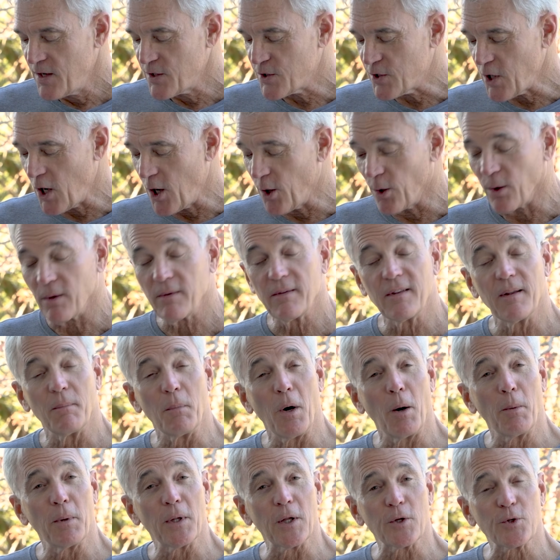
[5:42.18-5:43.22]
So, the
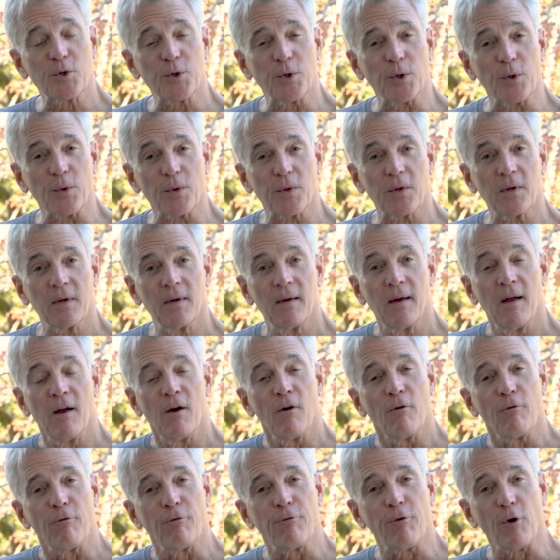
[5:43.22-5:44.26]
moment of truth.
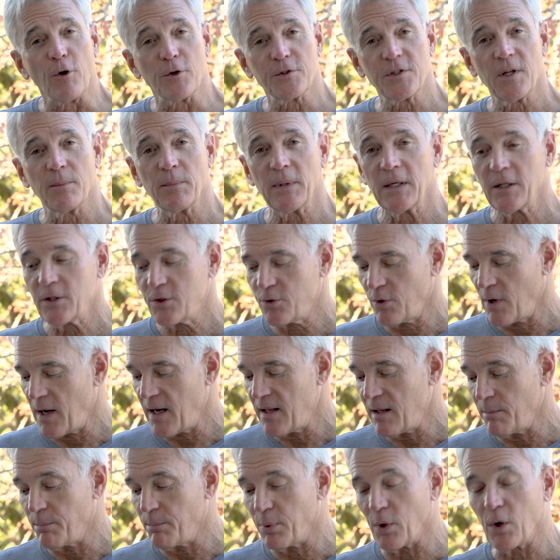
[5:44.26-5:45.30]
First, I'm going to
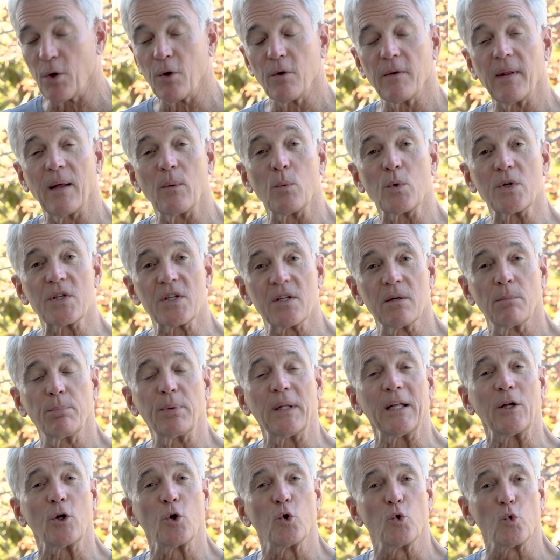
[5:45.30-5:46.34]
try the burger that was
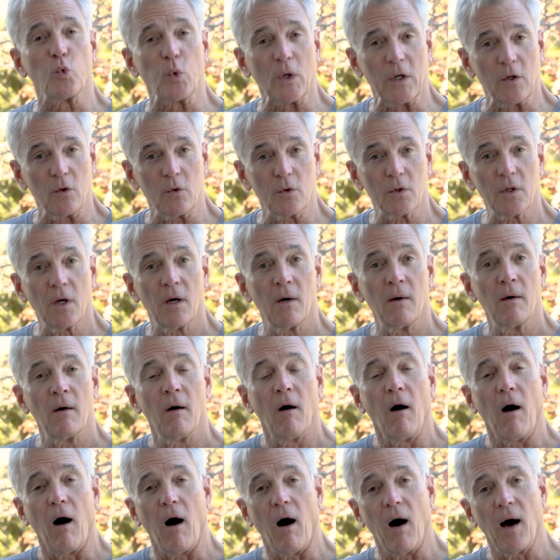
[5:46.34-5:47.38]
simply grilled
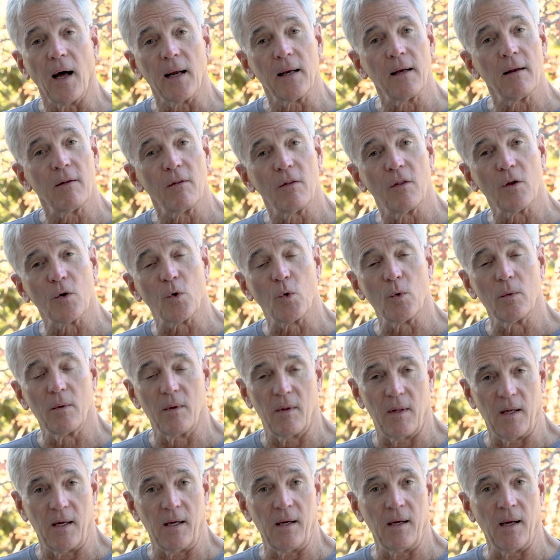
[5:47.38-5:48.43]
on
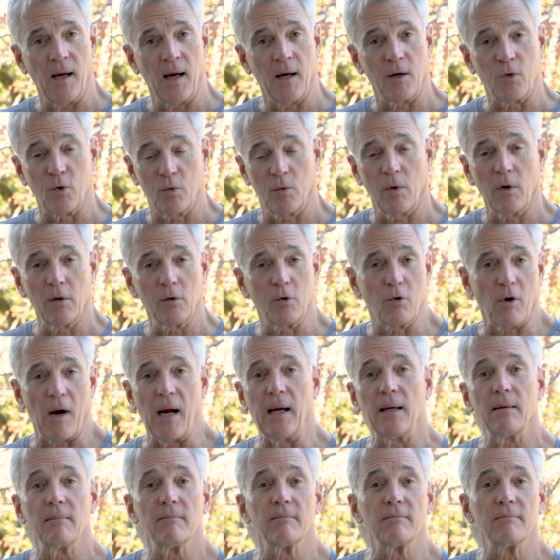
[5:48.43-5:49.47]
the grill
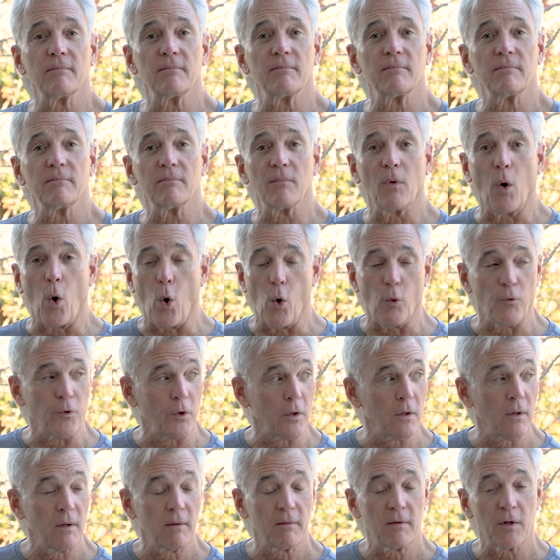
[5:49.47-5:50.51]
grate
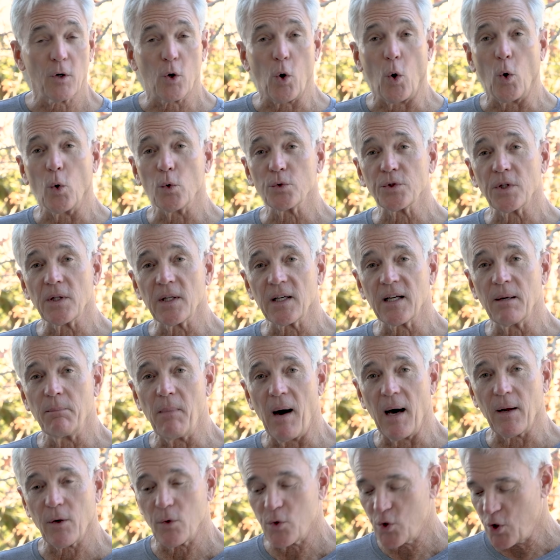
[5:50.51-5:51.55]
over the coals in the
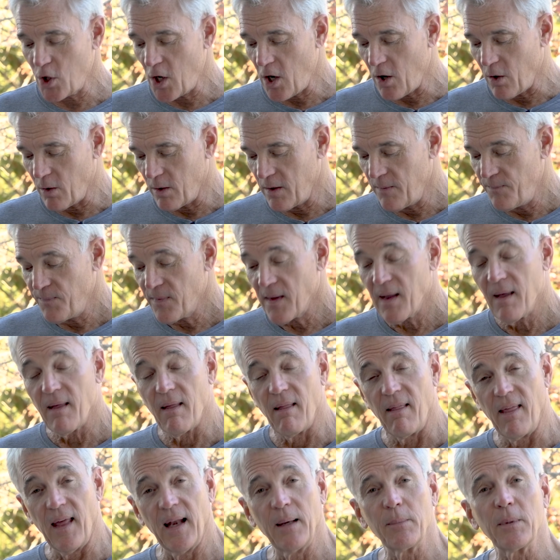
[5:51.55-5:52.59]
Kamado Joe.
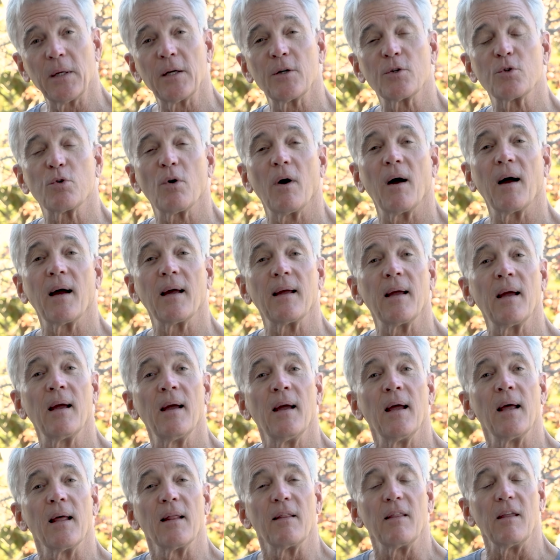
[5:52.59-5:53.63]
Then I'm going to try
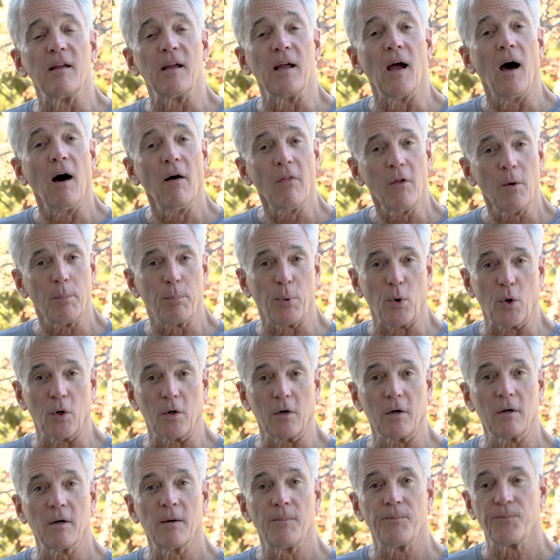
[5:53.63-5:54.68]
the other
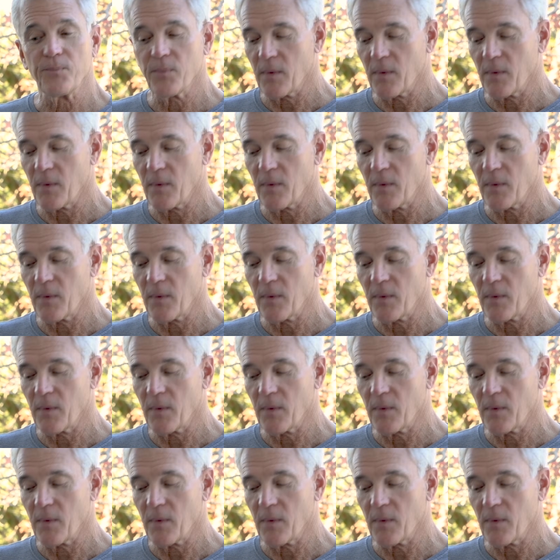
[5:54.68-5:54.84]
burger.